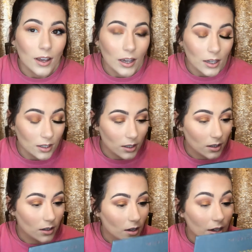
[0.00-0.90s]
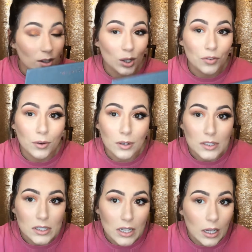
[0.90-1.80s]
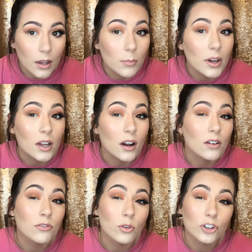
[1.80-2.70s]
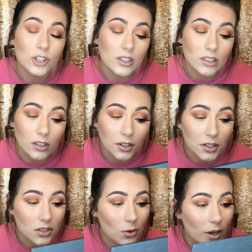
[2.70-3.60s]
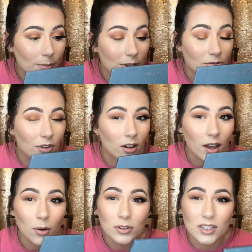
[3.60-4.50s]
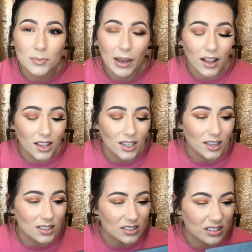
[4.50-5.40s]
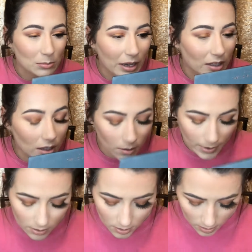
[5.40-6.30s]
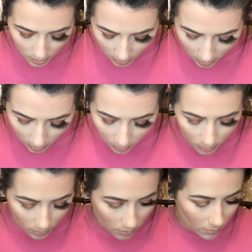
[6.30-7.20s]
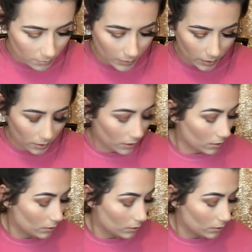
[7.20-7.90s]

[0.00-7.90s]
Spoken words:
And I don't know if you can see it, but unfortunately there is quite a bit of fallout with this palette. That's the only bad thing about it. But